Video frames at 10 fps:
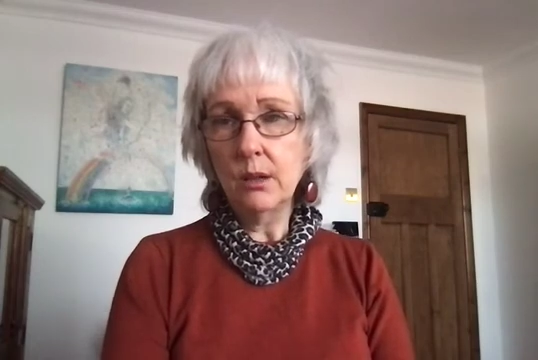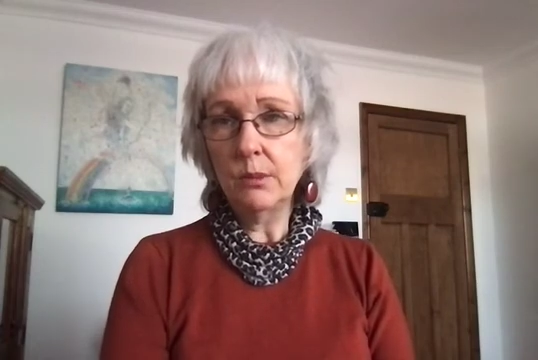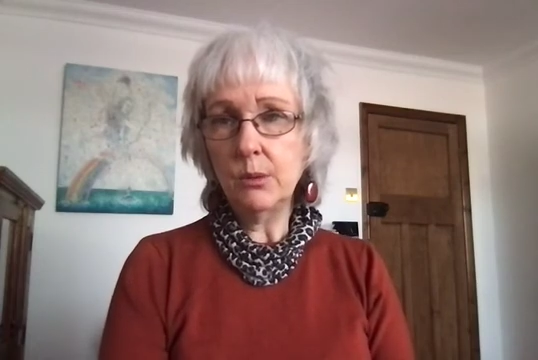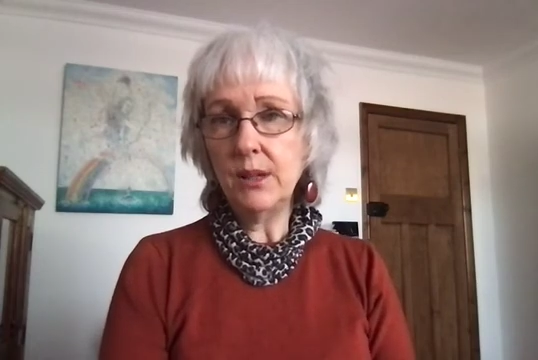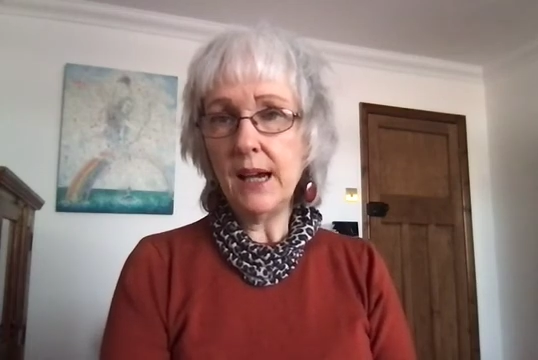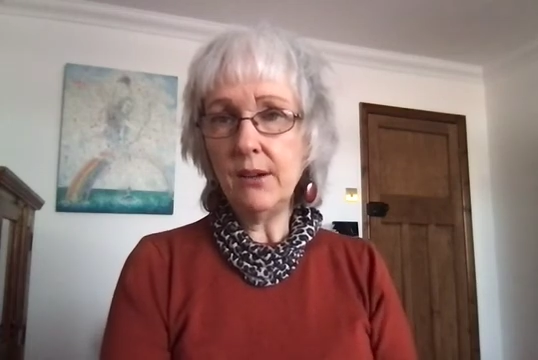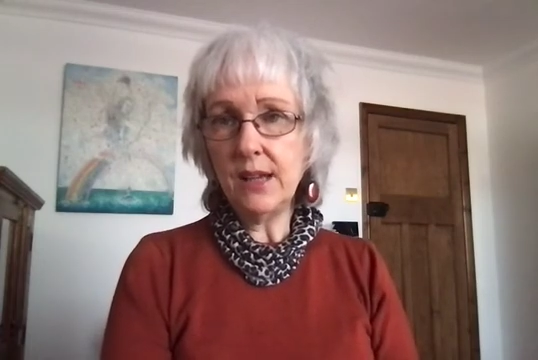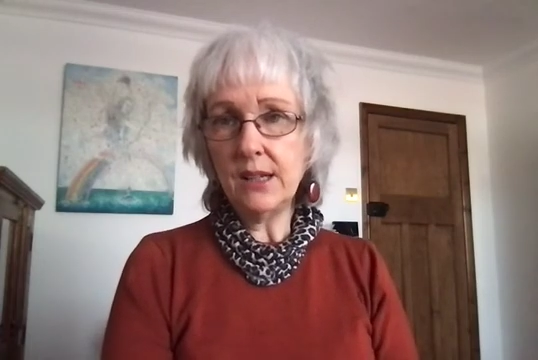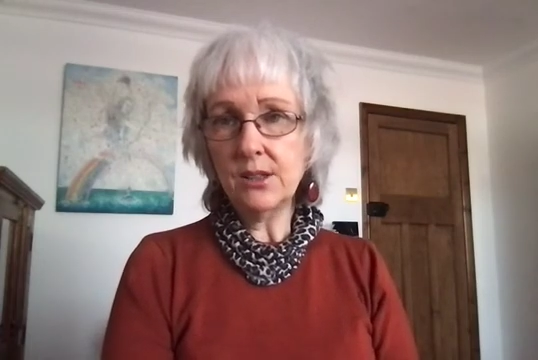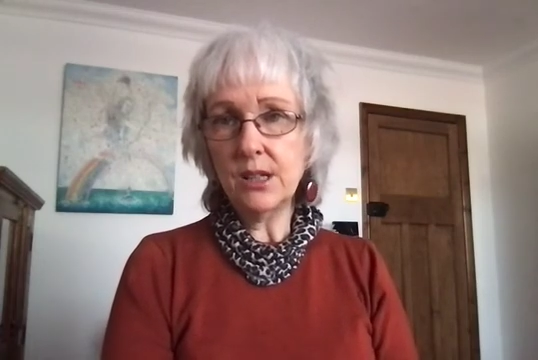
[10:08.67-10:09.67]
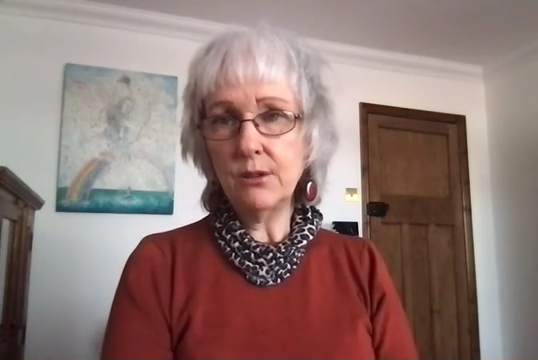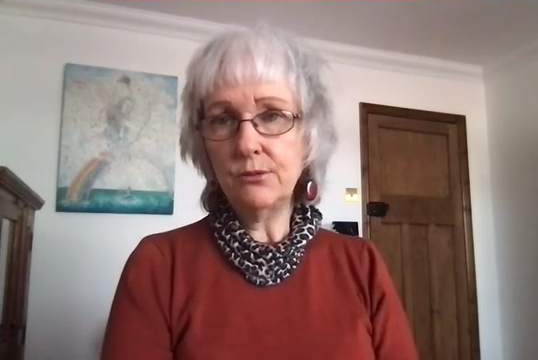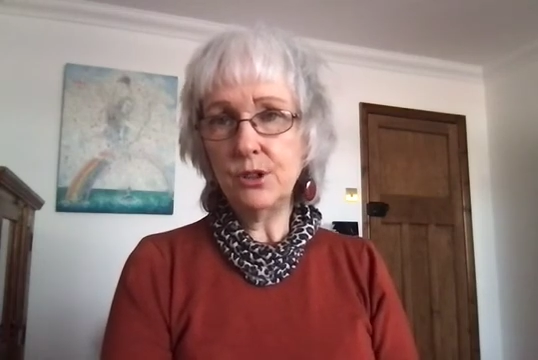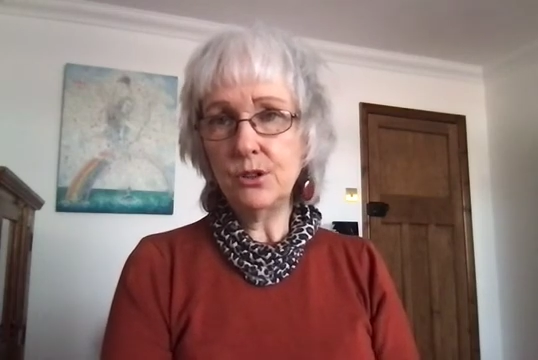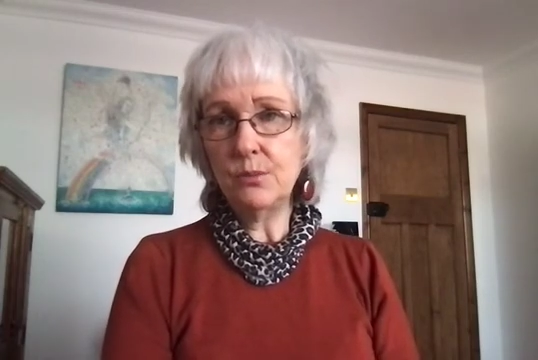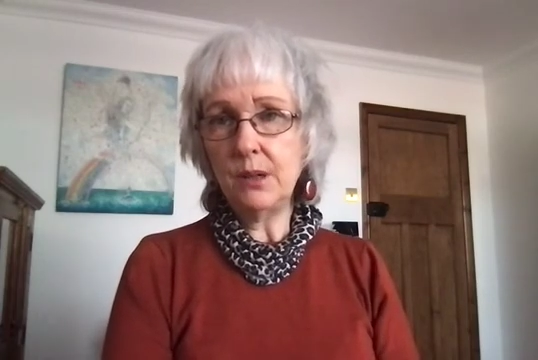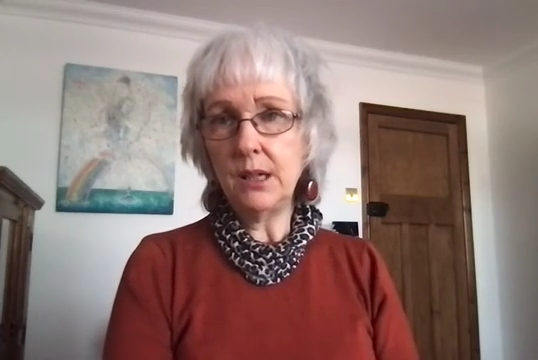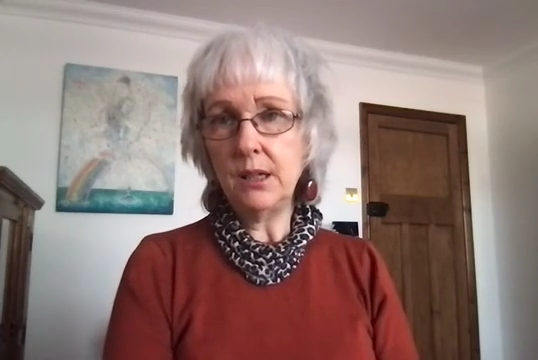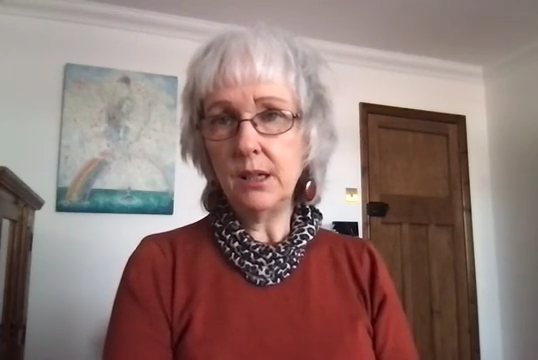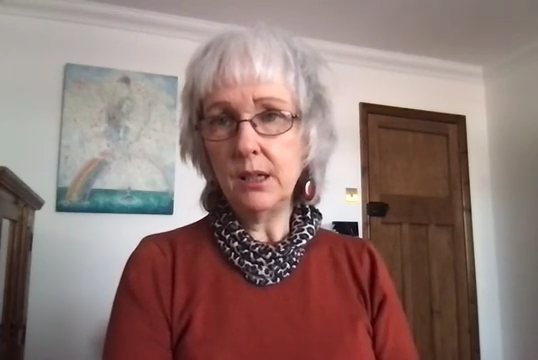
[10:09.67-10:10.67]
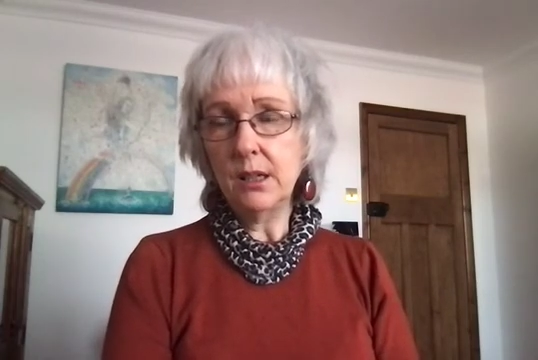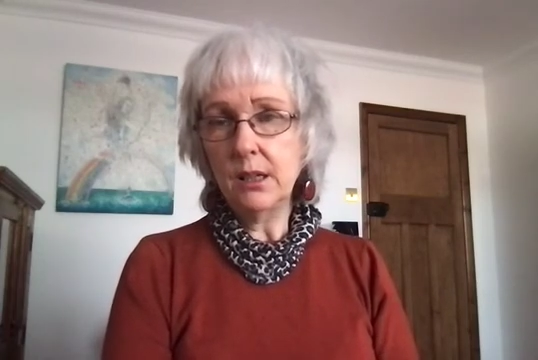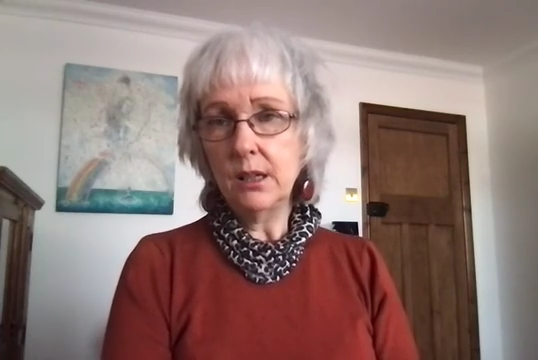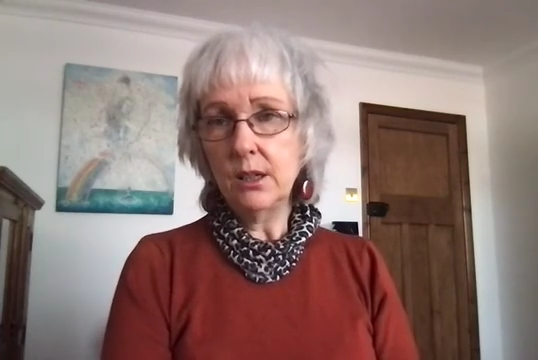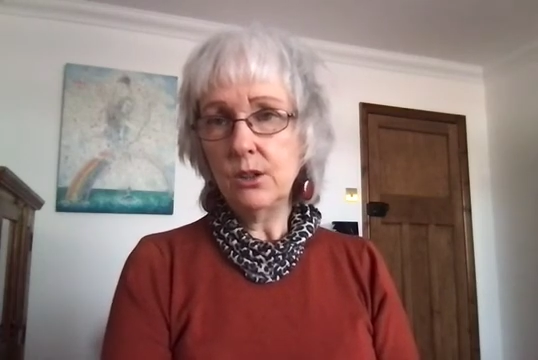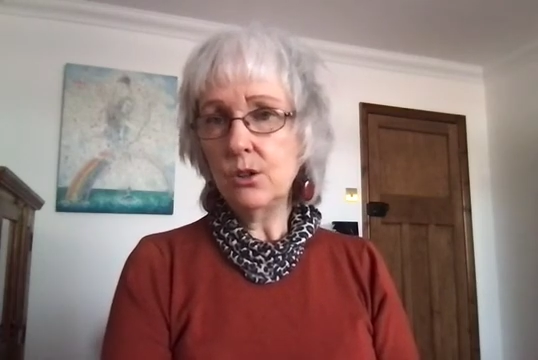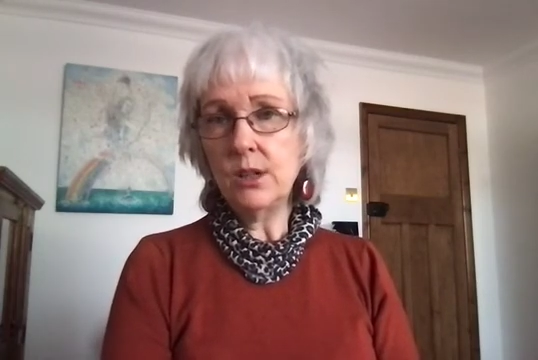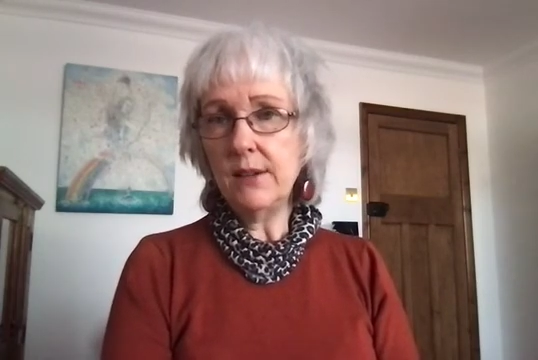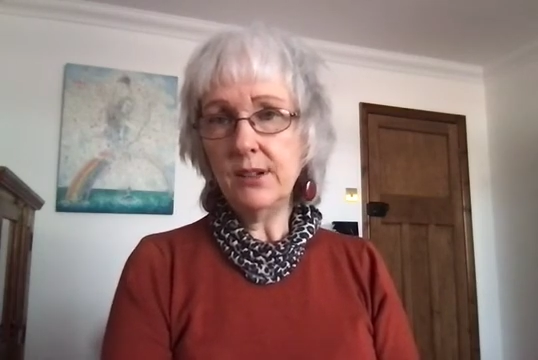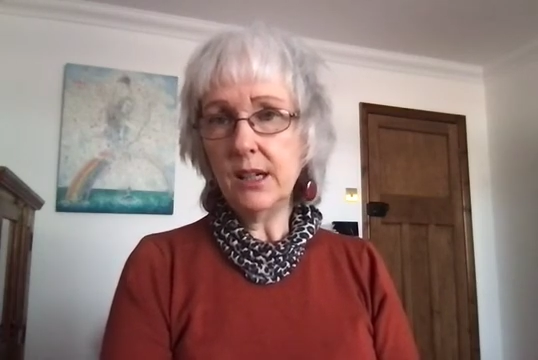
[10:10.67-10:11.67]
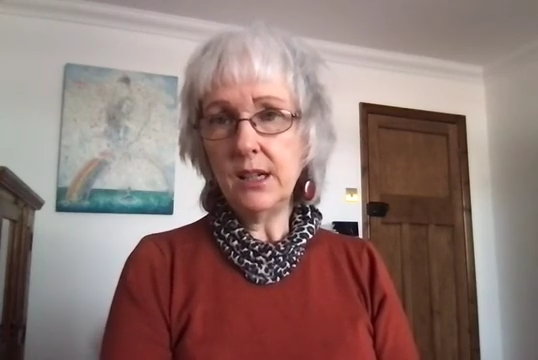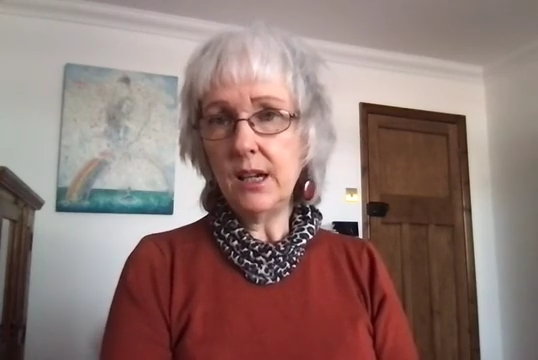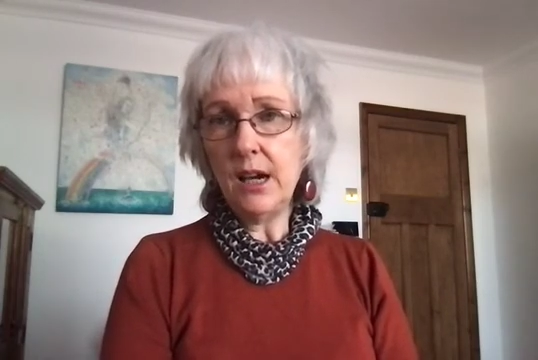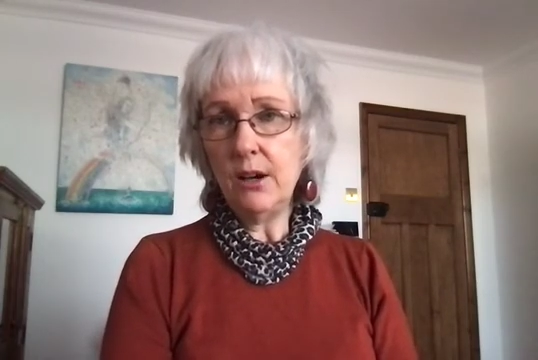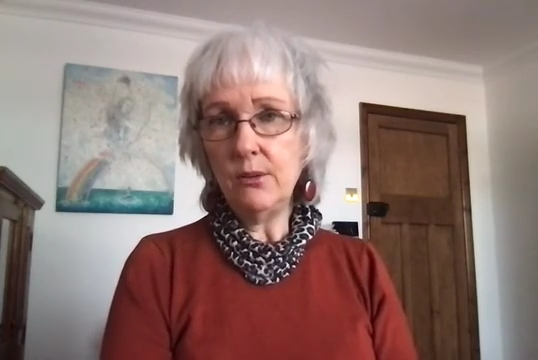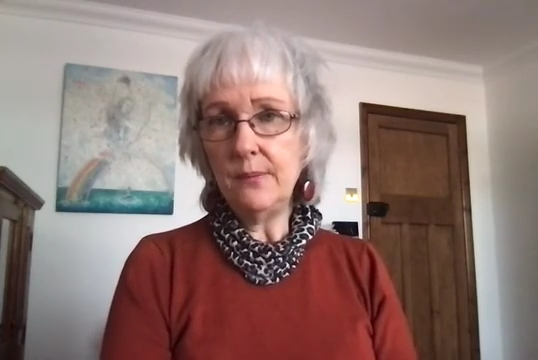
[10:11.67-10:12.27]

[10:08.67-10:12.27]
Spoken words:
But without that self-discipline, you're never going to know.